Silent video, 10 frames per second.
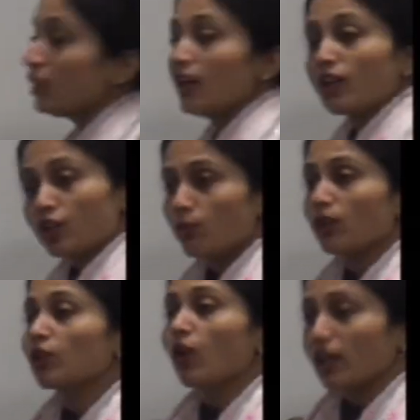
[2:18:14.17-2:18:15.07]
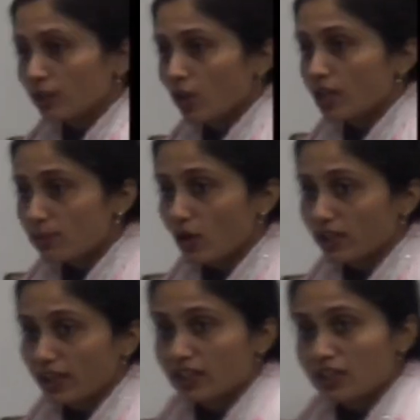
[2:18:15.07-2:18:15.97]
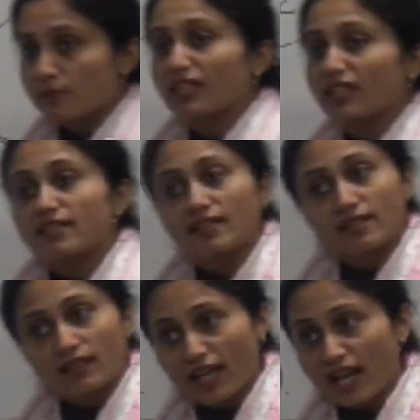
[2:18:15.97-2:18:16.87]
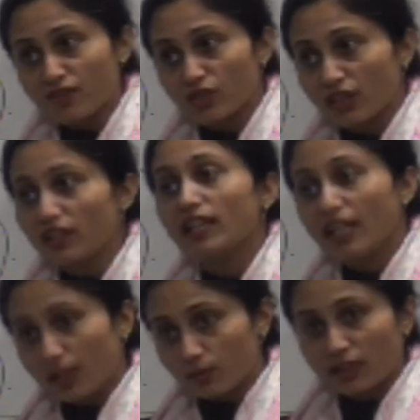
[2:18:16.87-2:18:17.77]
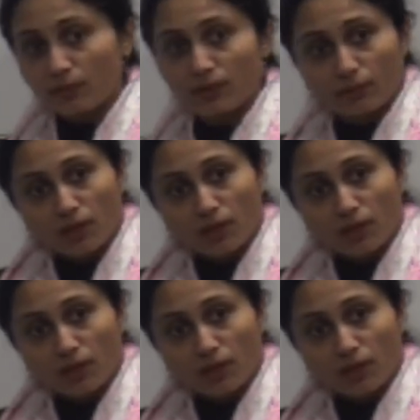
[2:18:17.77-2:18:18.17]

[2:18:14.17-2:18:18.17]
you won't call it non-spontaneous because this is a reaction in equilibrium.